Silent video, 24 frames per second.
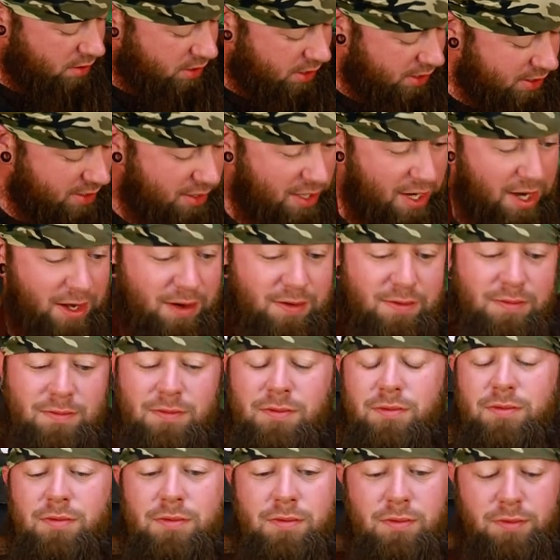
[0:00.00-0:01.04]
It's
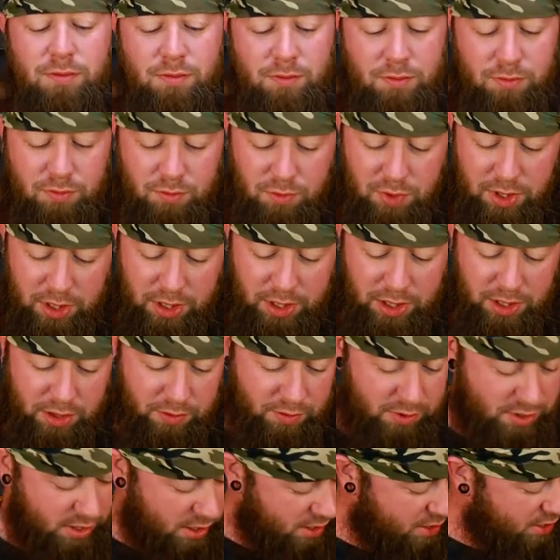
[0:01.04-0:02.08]
got really good
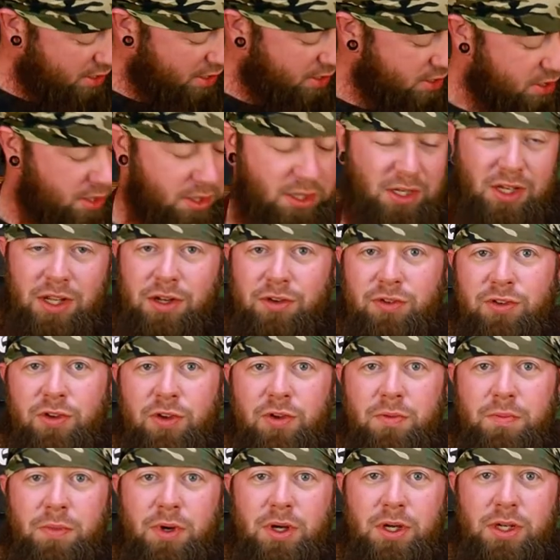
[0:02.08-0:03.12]
retention, actually a little
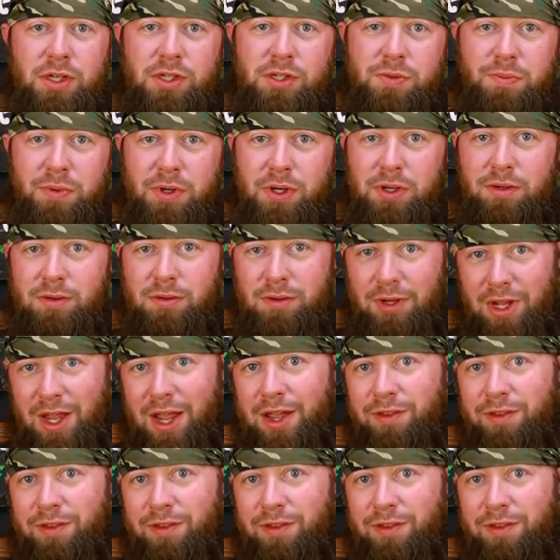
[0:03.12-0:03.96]
too much, but it